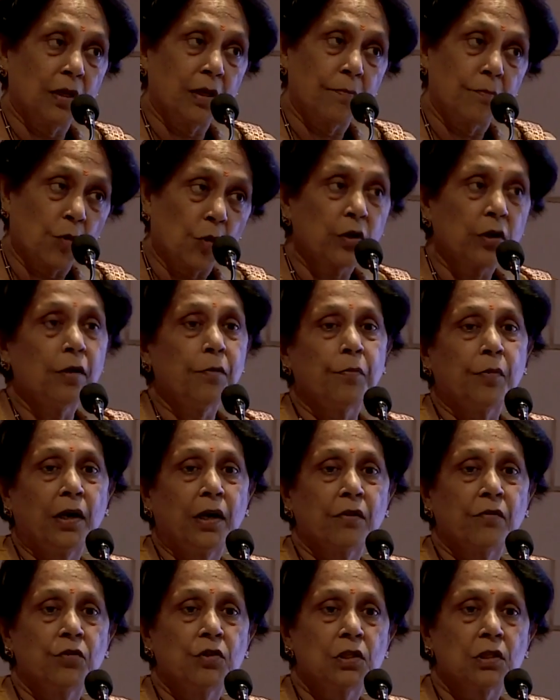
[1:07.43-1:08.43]
important
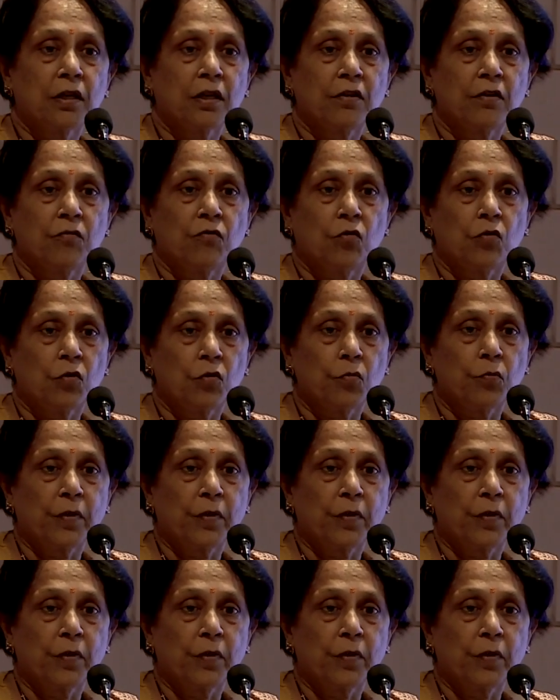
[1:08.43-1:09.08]
part which I want to